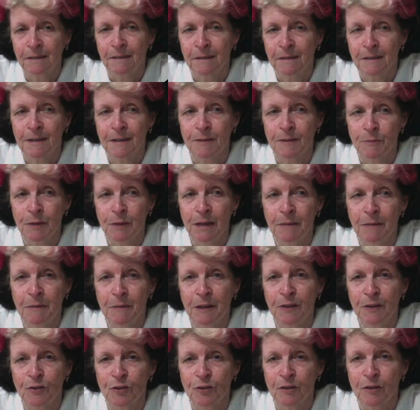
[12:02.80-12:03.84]
to me
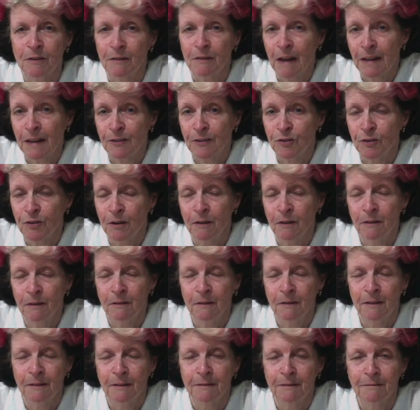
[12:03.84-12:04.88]
because, as you know,
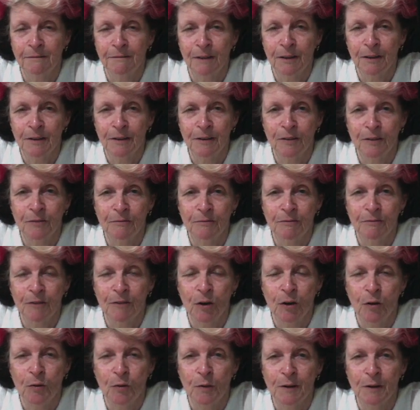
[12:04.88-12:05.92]
I
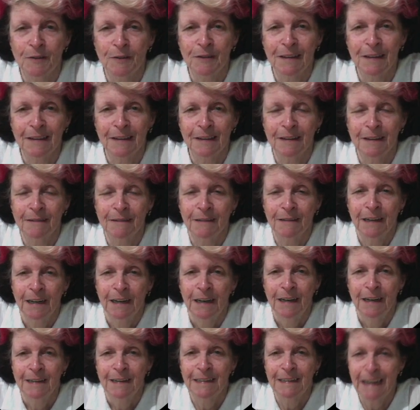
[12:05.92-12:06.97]
always think that
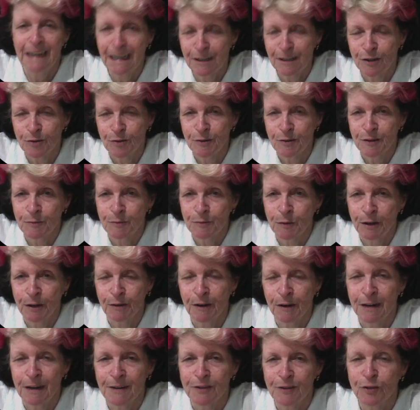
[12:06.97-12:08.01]
texture is my
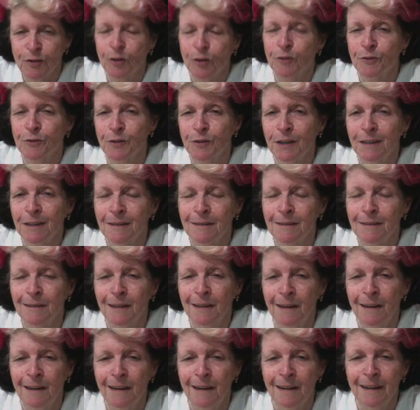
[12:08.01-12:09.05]
greatest contrast
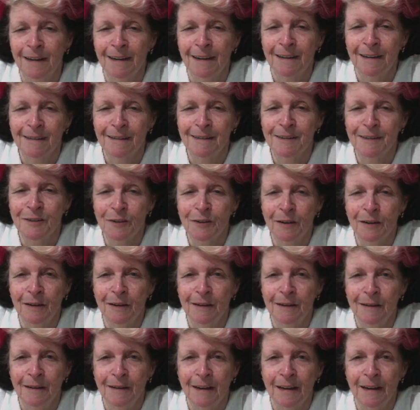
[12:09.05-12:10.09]
in a design,
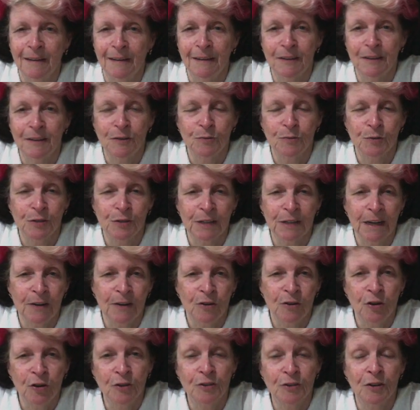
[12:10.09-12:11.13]
and this was done
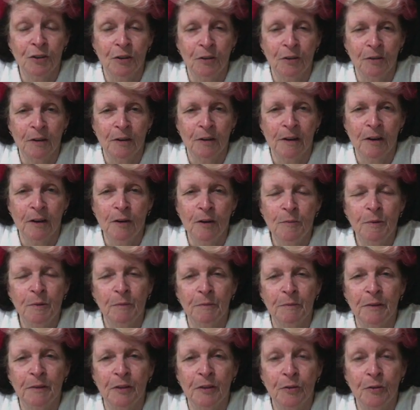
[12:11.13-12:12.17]
not so long ago,
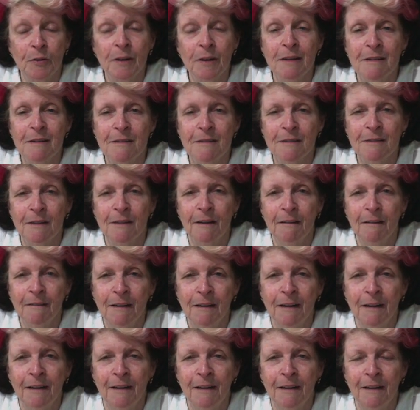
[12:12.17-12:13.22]
probably 3 years ago.
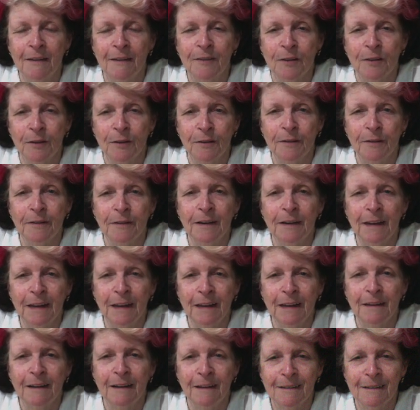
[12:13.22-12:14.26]
So
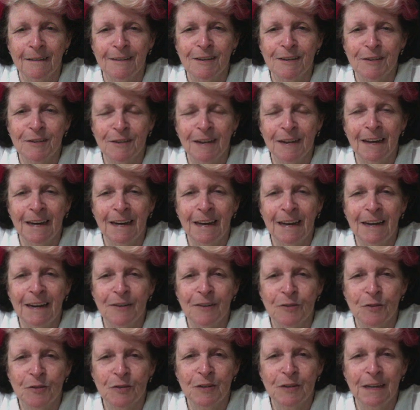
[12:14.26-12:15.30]
it's just an
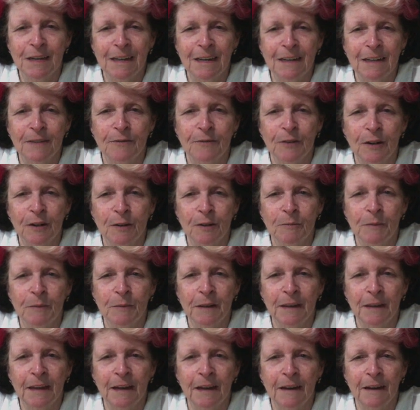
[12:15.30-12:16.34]
interesting development
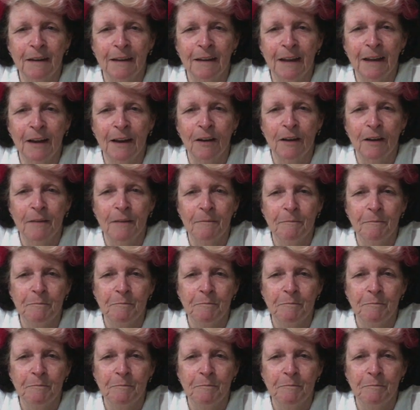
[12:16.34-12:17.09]
that I'm